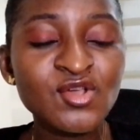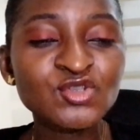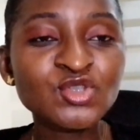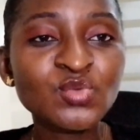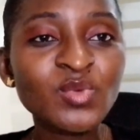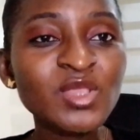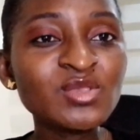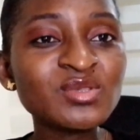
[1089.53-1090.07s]

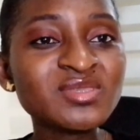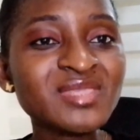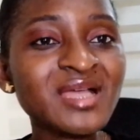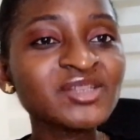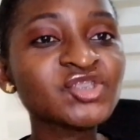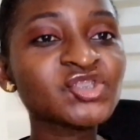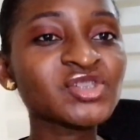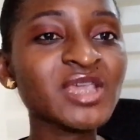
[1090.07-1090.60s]
So when you
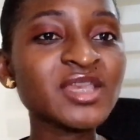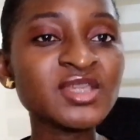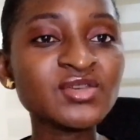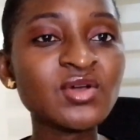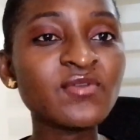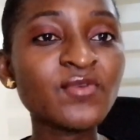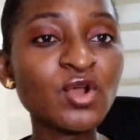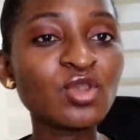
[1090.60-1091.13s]
start
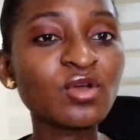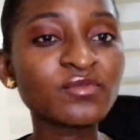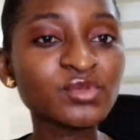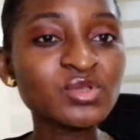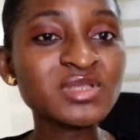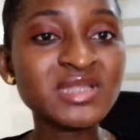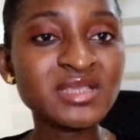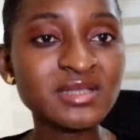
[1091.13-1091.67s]
shedding off all of
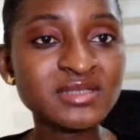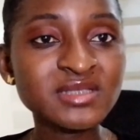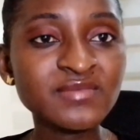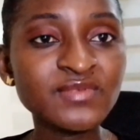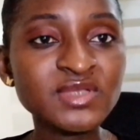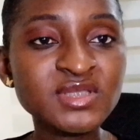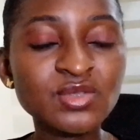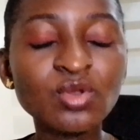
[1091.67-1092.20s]
those
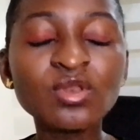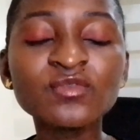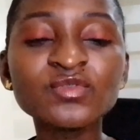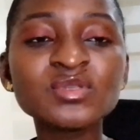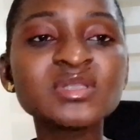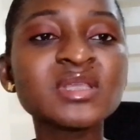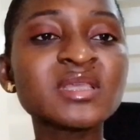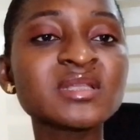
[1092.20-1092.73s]
negativity, all of
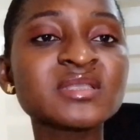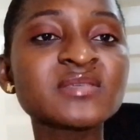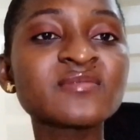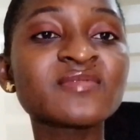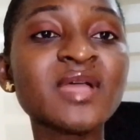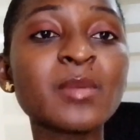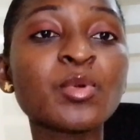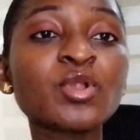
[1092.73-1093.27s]
those negative
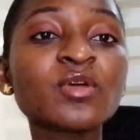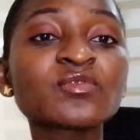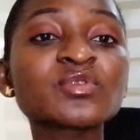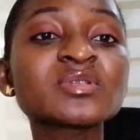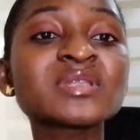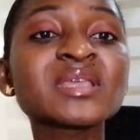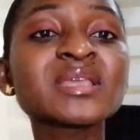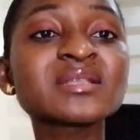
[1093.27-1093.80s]
vibe, all of
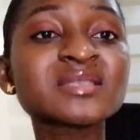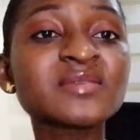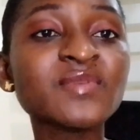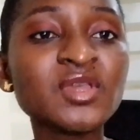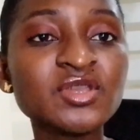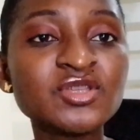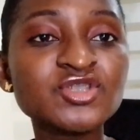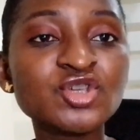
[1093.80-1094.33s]
those negative
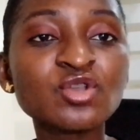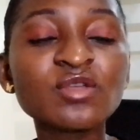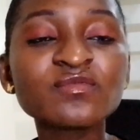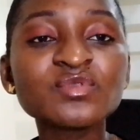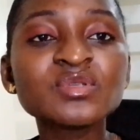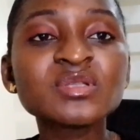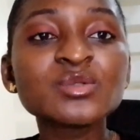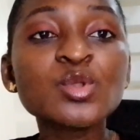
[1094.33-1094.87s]
energy, all
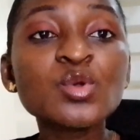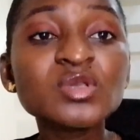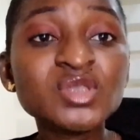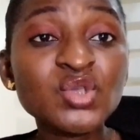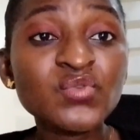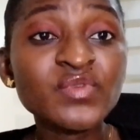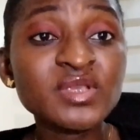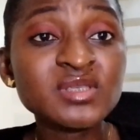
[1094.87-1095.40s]
of those low
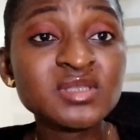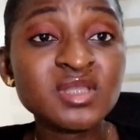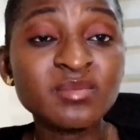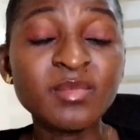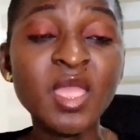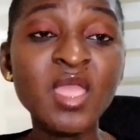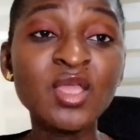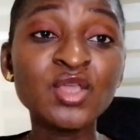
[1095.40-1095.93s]
self-esteem,